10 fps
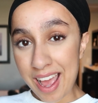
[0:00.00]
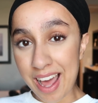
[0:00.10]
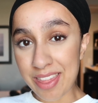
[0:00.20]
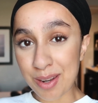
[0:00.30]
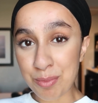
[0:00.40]

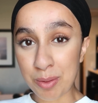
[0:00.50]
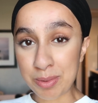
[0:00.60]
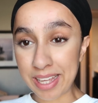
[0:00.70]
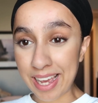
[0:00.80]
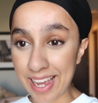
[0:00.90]
and then
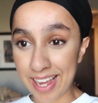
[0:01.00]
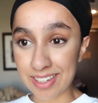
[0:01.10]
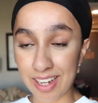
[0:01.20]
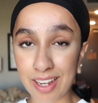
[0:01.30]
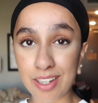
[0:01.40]
probably
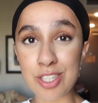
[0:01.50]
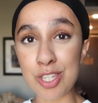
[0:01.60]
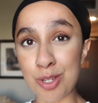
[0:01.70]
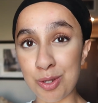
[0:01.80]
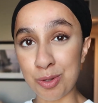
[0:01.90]
head
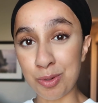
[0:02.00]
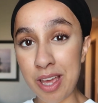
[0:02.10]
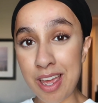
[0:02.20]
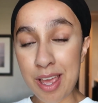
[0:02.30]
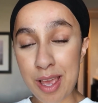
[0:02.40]
to
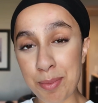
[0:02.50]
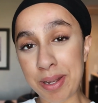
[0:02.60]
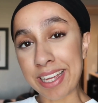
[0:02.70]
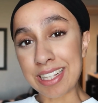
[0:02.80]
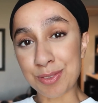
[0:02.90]
a
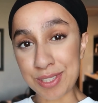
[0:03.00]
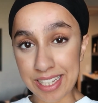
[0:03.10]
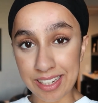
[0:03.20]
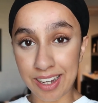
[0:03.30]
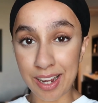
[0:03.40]
place for
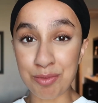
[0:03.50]
dinner.